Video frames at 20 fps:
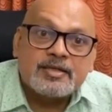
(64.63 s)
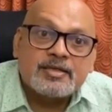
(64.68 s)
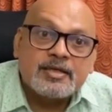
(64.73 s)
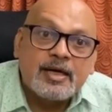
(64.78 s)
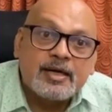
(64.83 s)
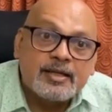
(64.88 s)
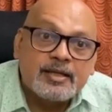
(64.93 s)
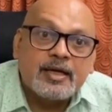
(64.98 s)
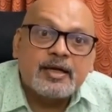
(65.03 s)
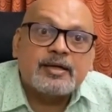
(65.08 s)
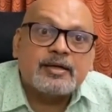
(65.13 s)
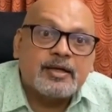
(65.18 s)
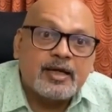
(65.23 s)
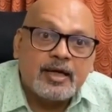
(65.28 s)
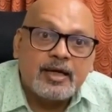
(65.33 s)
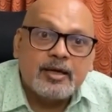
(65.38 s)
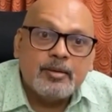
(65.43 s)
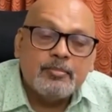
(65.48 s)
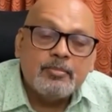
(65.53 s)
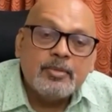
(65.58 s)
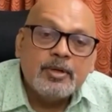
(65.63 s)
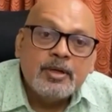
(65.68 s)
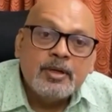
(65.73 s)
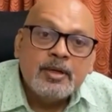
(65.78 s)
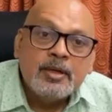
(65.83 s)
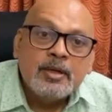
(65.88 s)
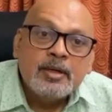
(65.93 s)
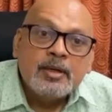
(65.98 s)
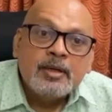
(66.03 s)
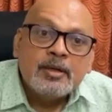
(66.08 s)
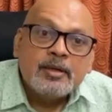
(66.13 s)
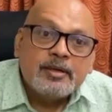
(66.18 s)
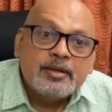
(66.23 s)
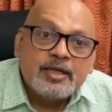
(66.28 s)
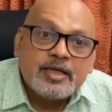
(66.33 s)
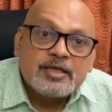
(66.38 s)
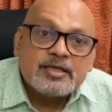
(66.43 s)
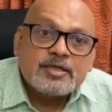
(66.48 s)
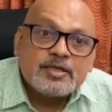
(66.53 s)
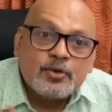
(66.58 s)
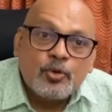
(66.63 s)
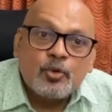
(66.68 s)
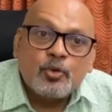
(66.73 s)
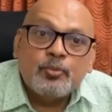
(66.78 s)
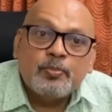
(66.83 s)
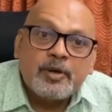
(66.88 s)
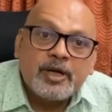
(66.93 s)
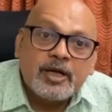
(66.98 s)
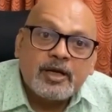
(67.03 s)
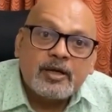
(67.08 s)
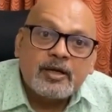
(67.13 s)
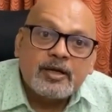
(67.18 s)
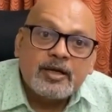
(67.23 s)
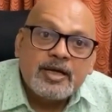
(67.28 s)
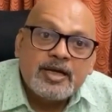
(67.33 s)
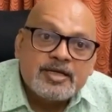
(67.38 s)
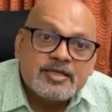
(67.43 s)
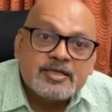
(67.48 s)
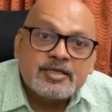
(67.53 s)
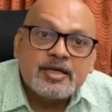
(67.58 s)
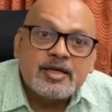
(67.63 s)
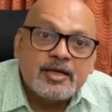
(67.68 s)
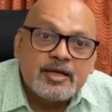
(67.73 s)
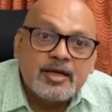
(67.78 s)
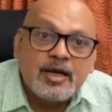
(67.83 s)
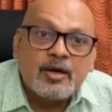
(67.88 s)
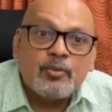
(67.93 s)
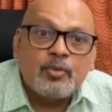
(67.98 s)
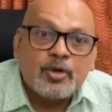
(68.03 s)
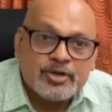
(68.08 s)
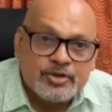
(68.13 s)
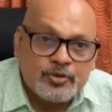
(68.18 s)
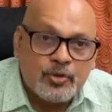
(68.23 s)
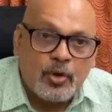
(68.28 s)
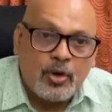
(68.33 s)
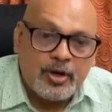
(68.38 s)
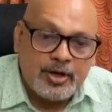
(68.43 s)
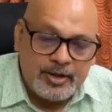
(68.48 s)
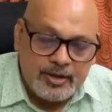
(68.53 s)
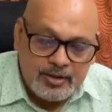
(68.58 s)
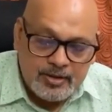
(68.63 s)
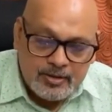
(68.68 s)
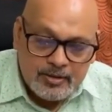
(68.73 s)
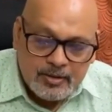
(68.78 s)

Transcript: at that time, this rubric hysteria was coined.